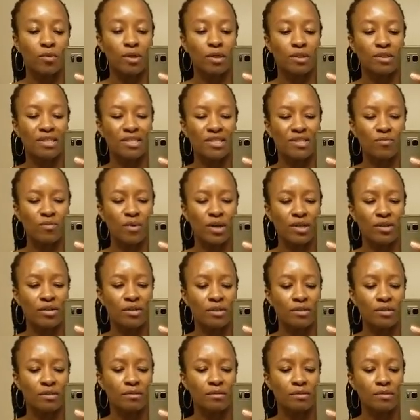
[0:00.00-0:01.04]
the
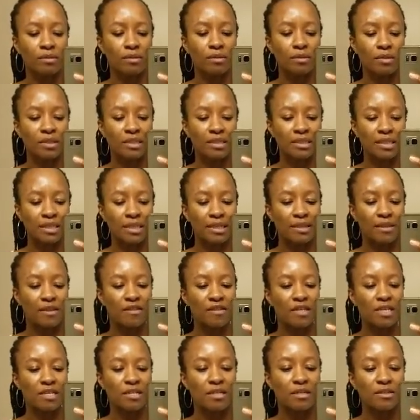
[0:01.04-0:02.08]
sweater. It's like a
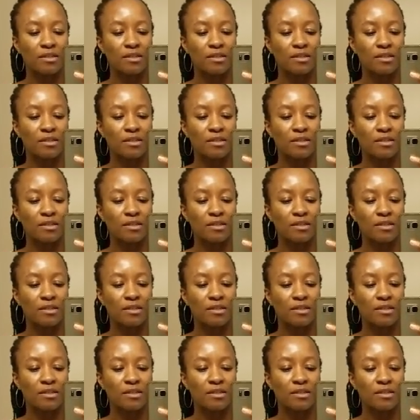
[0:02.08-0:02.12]
thin